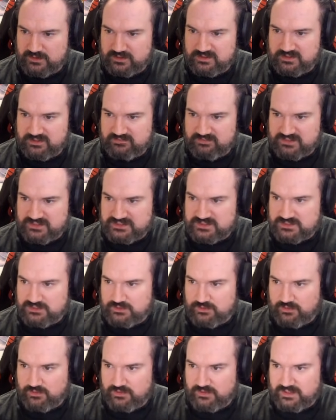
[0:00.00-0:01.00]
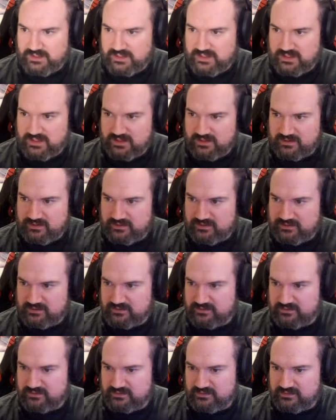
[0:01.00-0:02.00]
if it's not here,
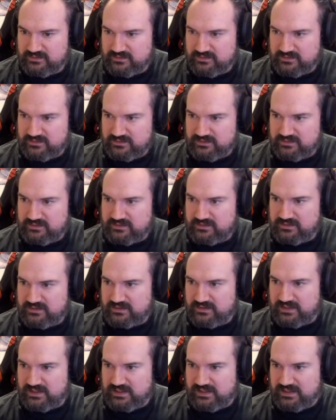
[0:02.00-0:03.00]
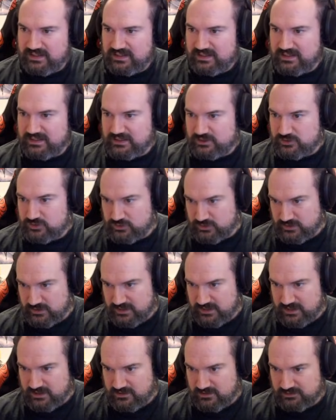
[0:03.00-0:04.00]
it literally
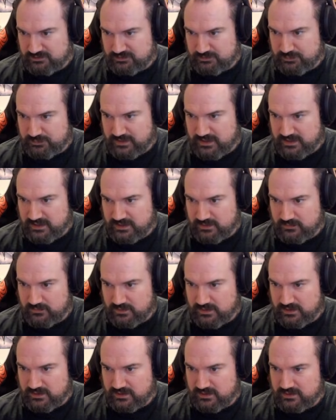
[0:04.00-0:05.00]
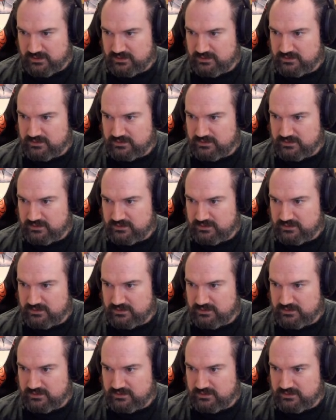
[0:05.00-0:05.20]
can't be anywhere.